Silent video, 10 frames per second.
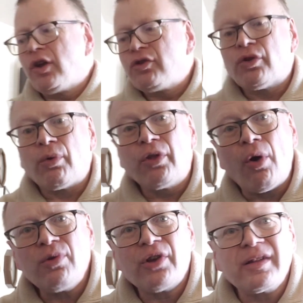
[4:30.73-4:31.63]
So
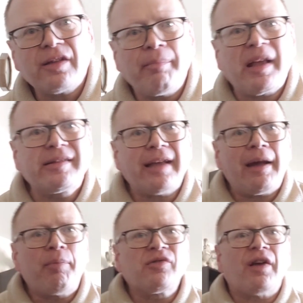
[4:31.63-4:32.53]
those are some
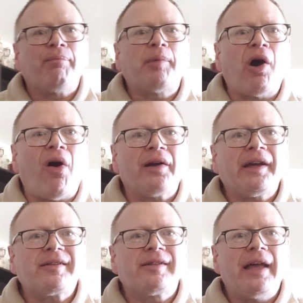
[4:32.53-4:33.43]
examples of
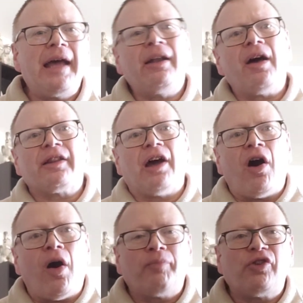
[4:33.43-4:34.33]
products and other
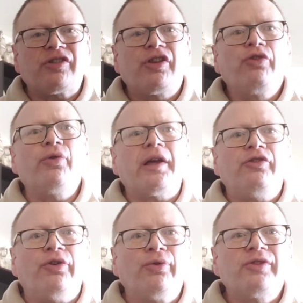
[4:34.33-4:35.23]
objects you can
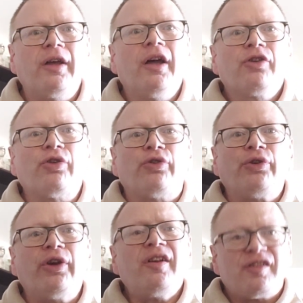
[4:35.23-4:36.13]
use to do
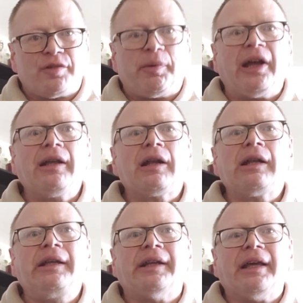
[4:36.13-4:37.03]
your spring
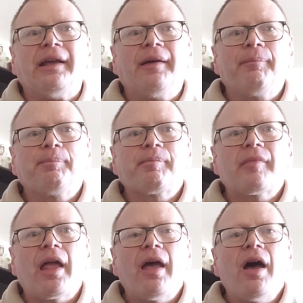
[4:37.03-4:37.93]
cleaning.
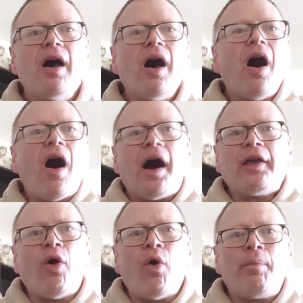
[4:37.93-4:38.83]
I
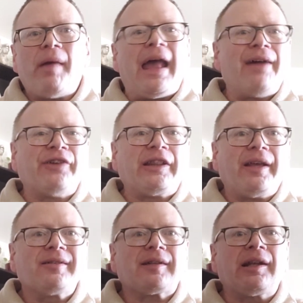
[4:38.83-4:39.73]
hope
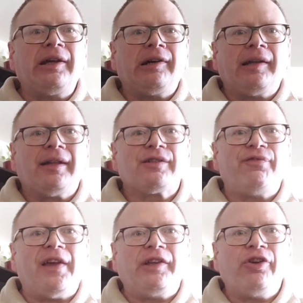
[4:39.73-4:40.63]
everything's clear in this
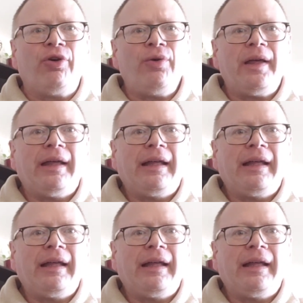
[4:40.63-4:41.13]
video.